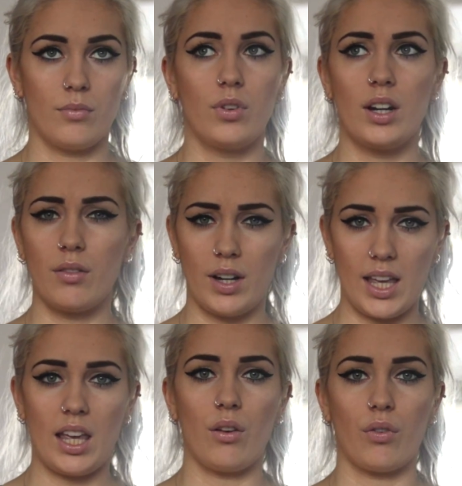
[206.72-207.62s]
really
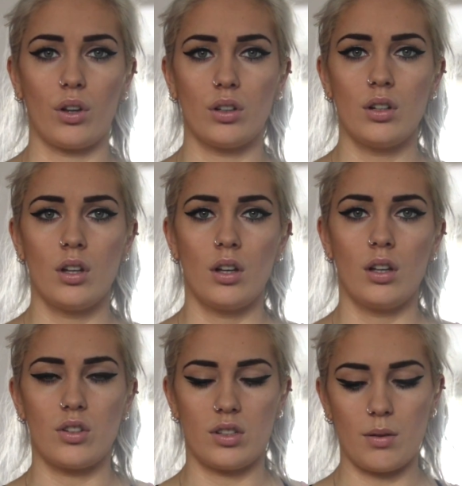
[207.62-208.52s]
even,
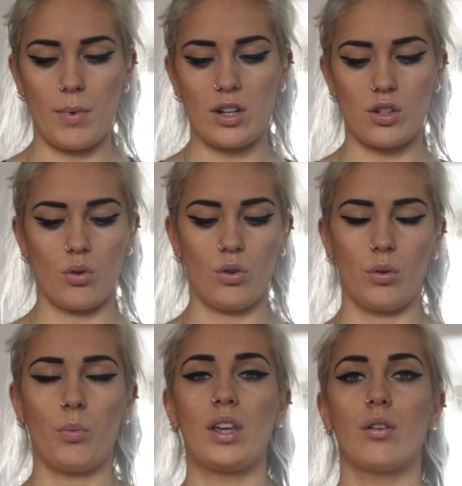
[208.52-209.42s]
just to make sure
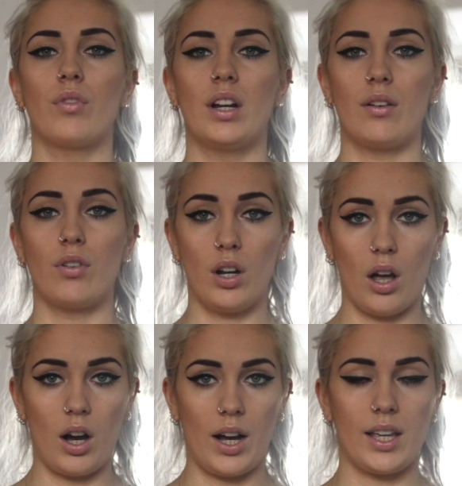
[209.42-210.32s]
that we can really
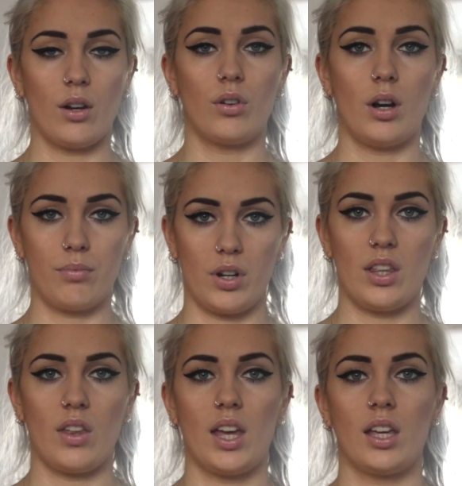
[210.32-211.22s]
rely on our
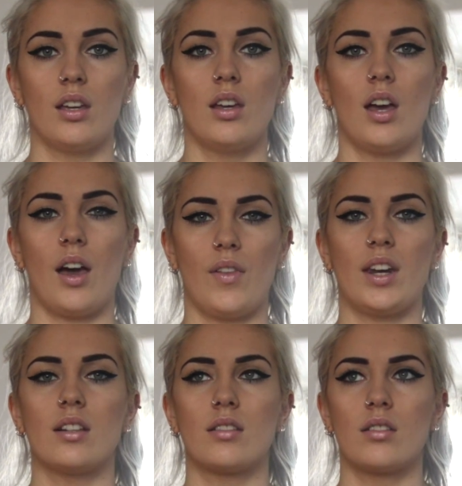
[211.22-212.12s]
breathing and
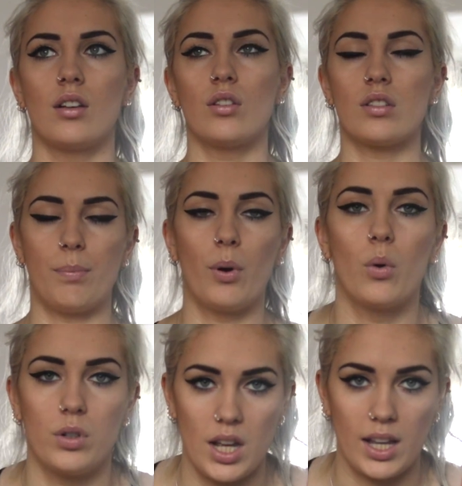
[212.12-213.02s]
that it's
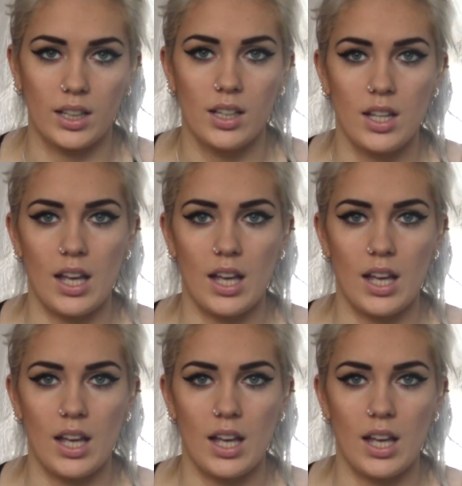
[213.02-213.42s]
supporting.